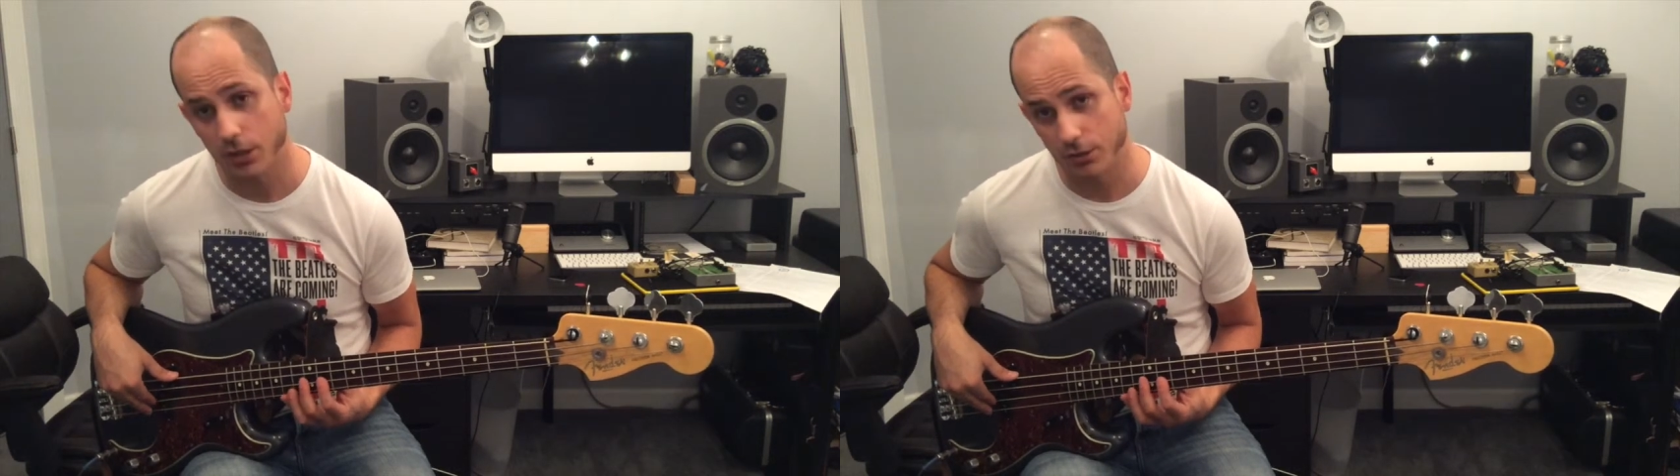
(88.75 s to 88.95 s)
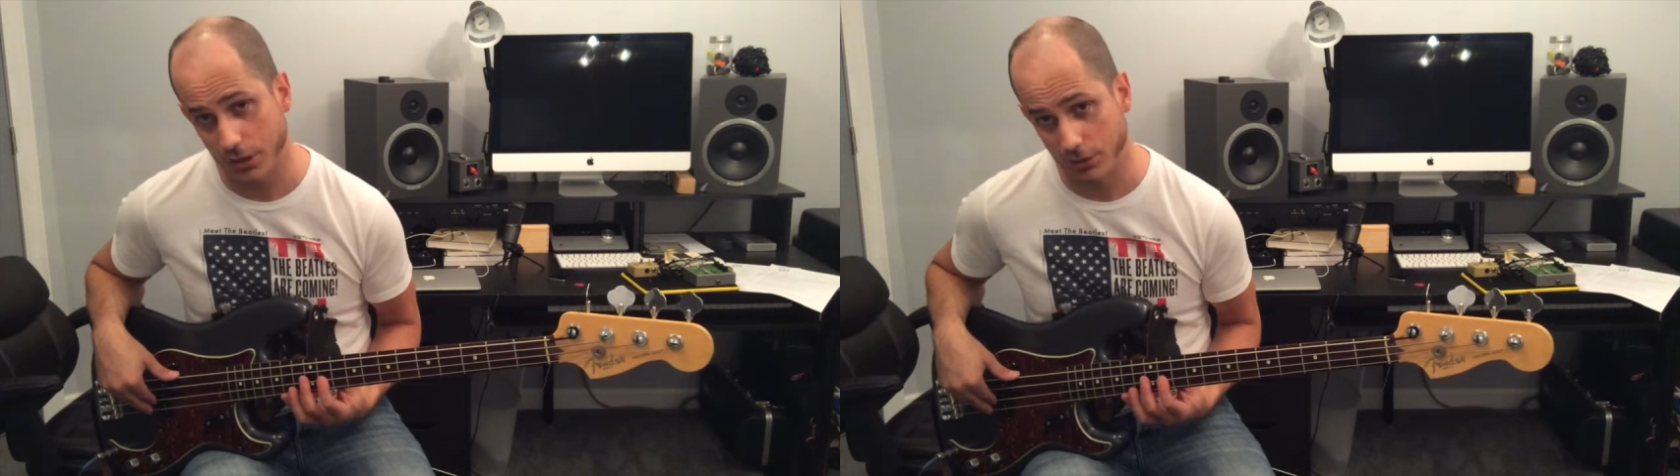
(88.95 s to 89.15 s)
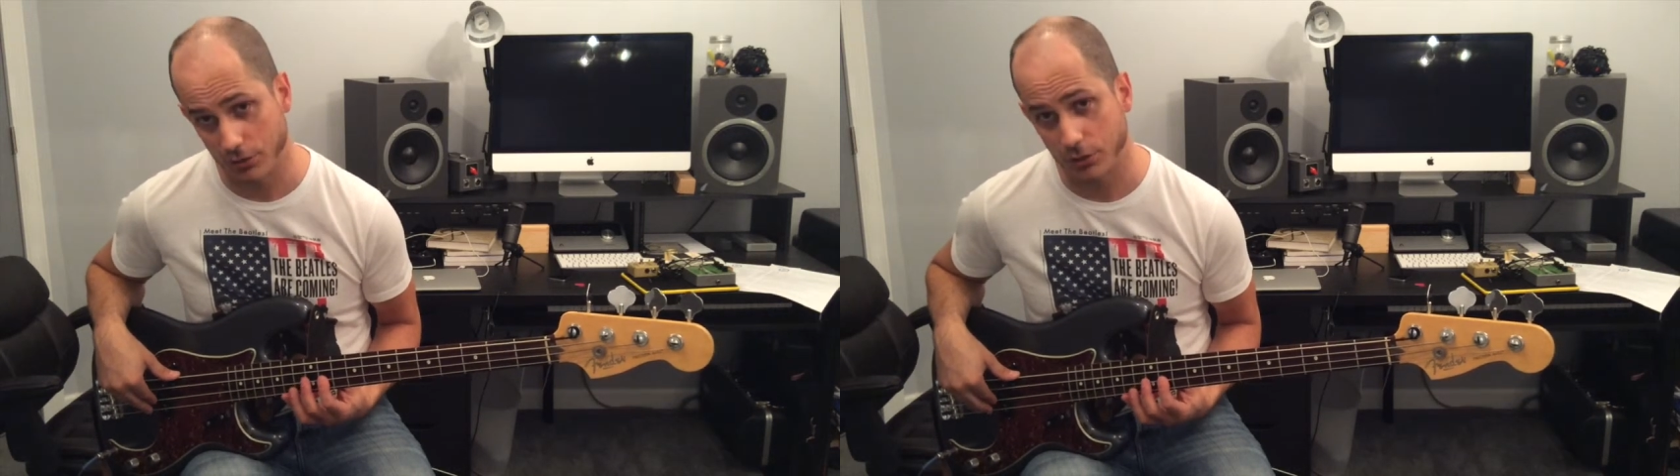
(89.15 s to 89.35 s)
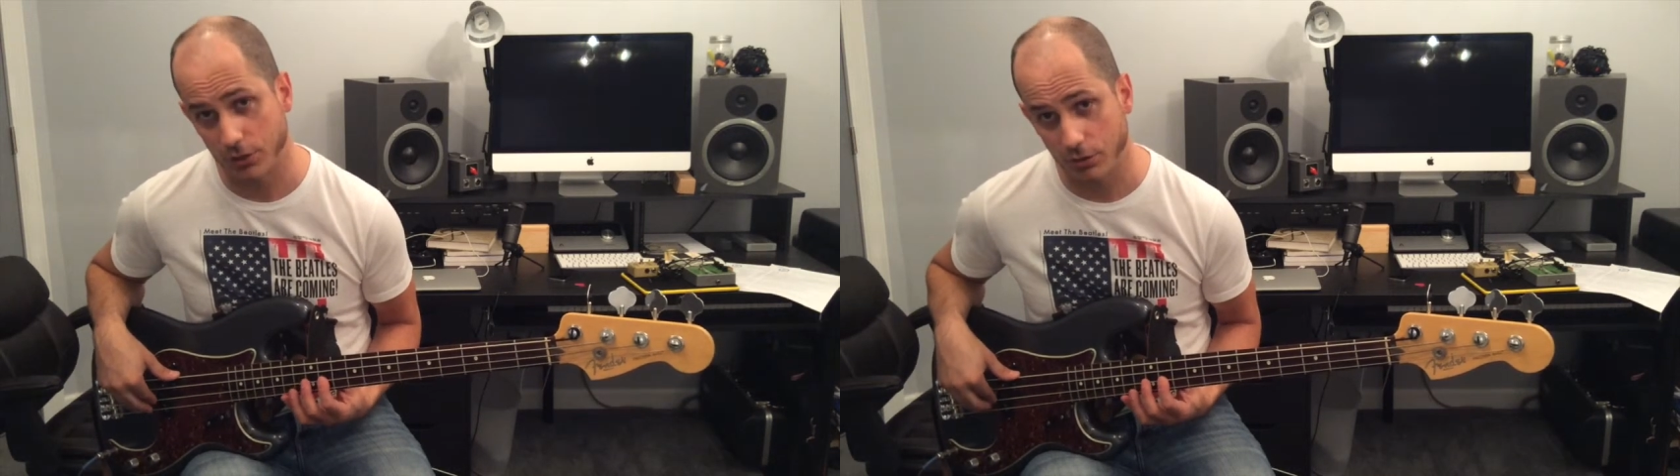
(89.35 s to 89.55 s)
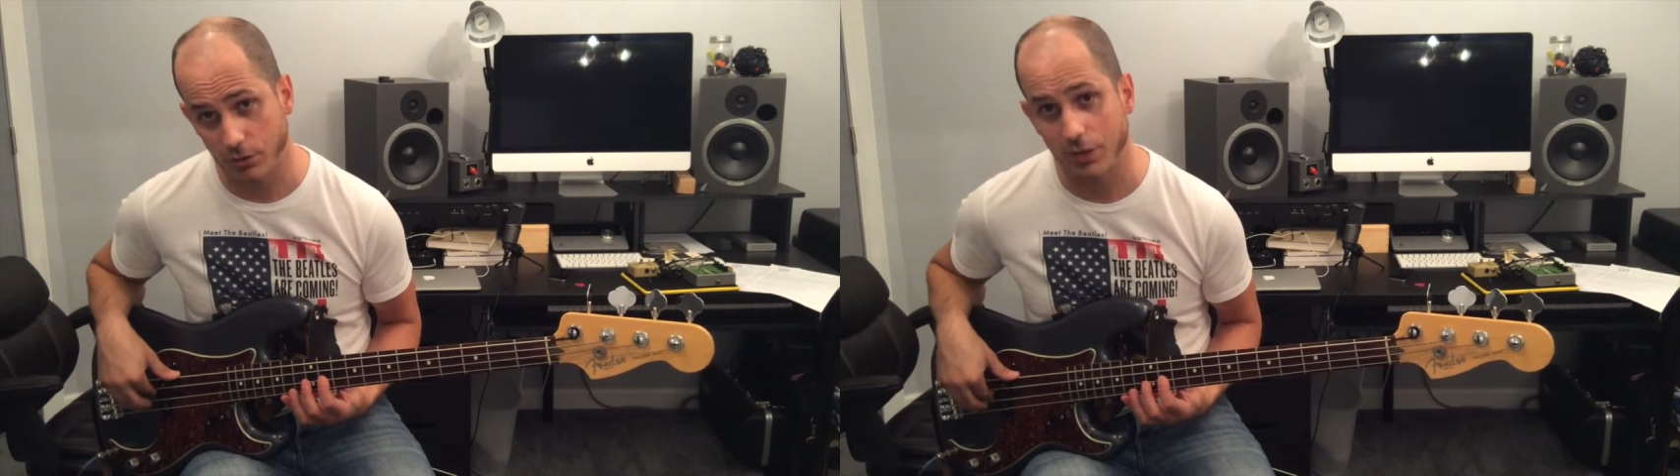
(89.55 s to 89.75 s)
down a
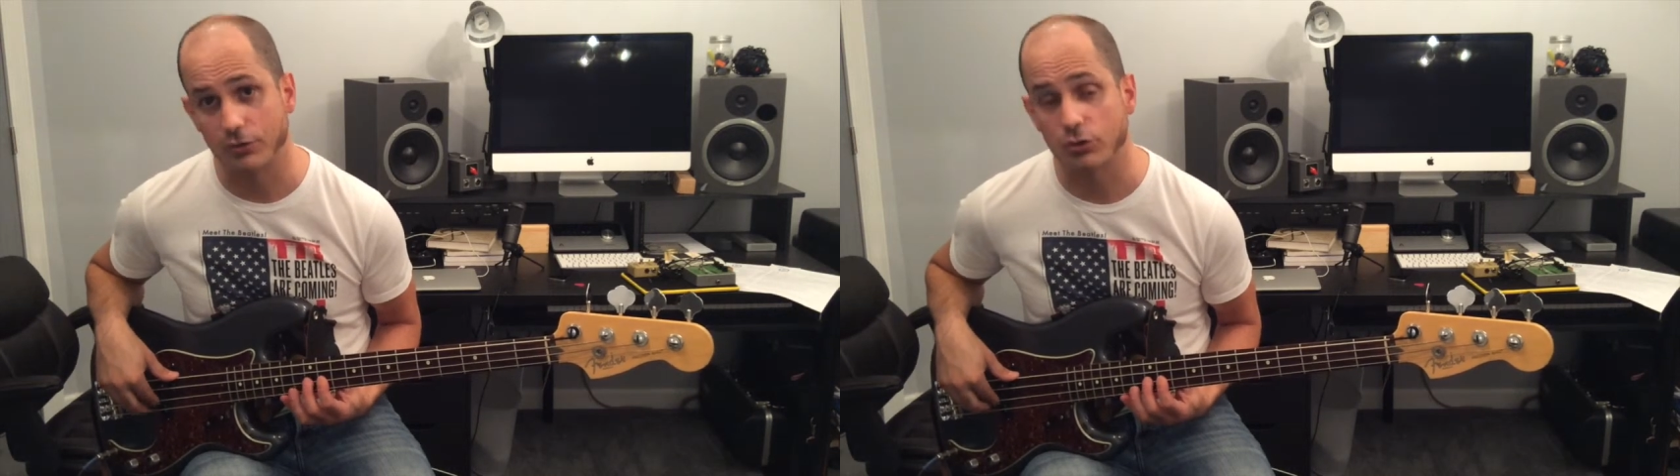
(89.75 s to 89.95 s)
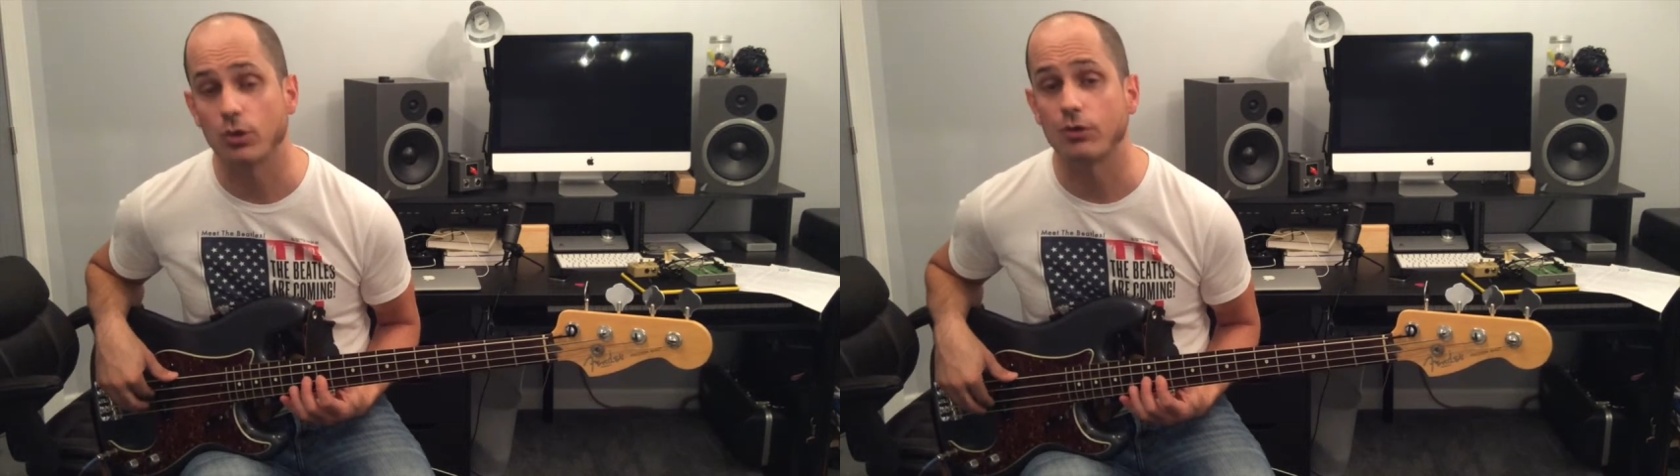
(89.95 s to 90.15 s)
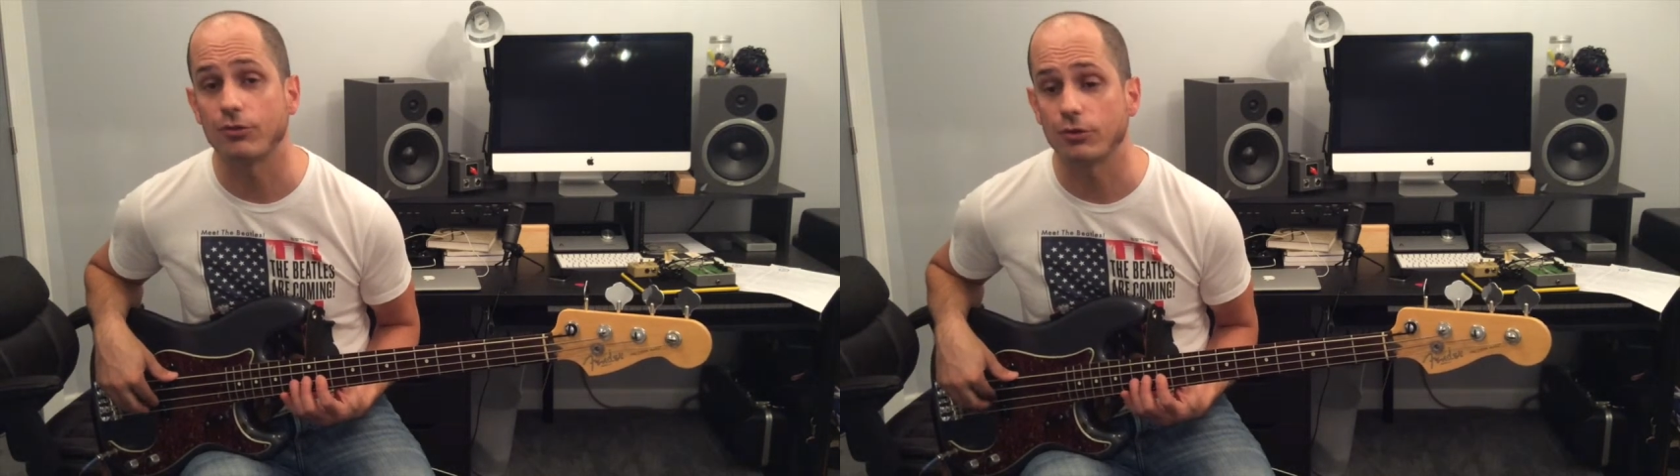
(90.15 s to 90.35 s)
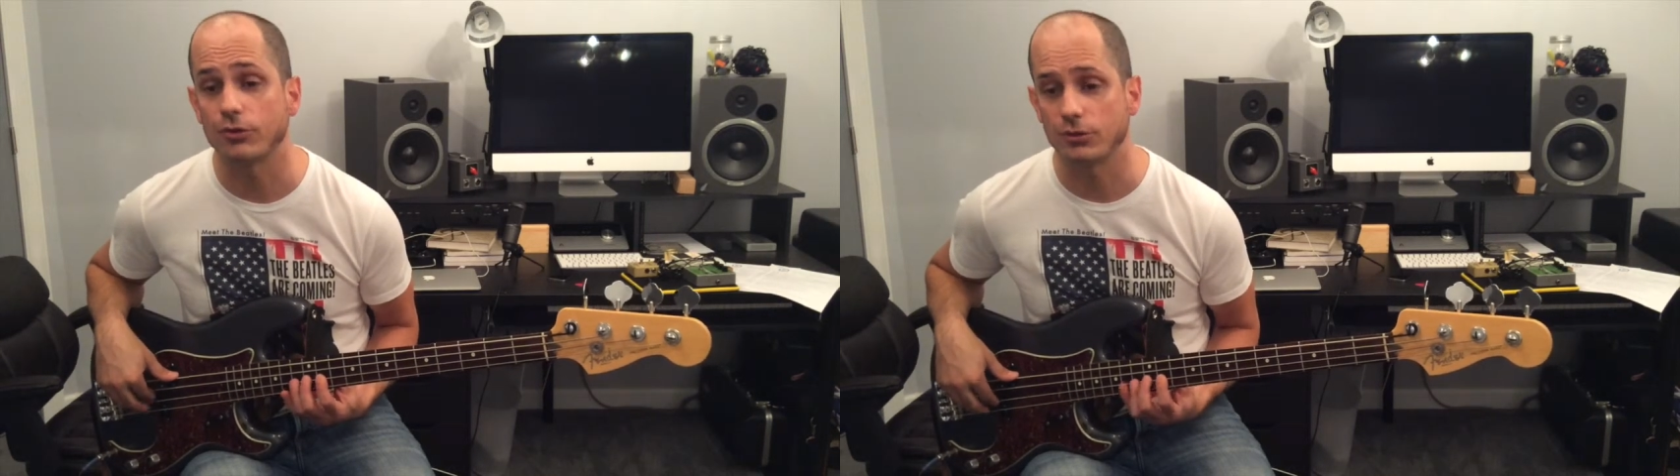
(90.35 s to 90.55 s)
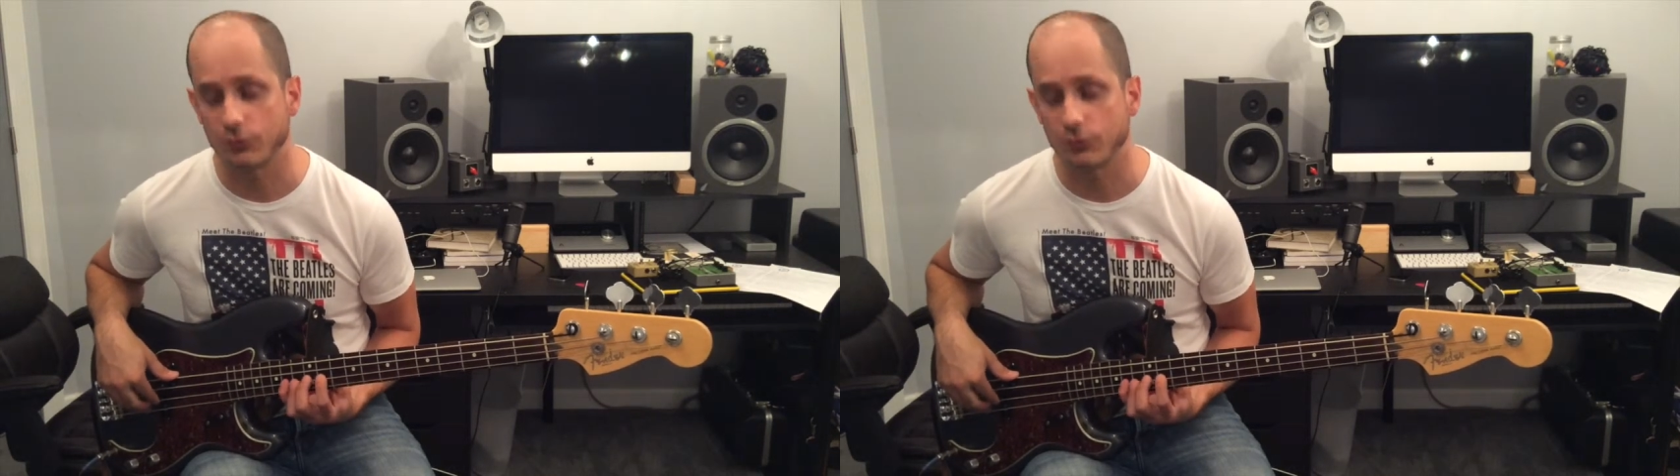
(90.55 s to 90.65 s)
string, 11, 12, 13,